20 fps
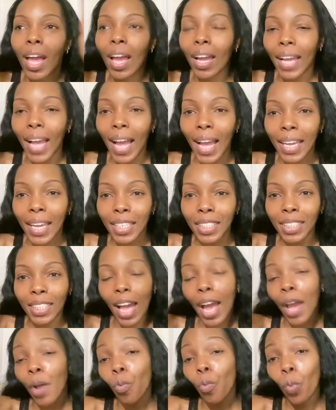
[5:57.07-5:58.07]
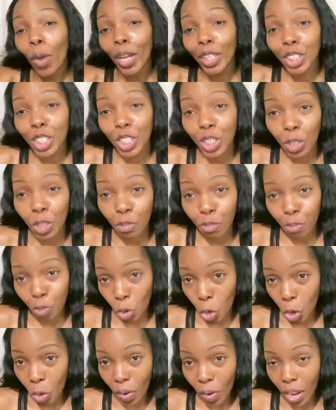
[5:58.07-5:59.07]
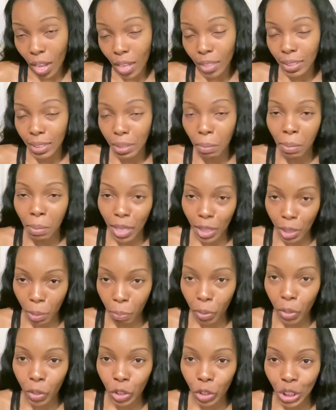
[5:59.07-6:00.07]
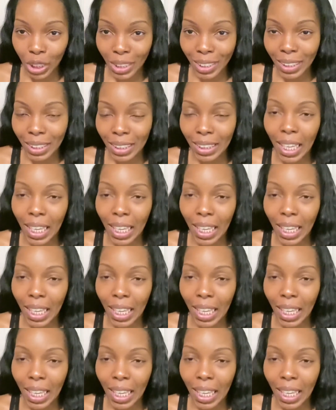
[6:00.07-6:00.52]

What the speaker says: Guys, I went to Sephora to make the purchase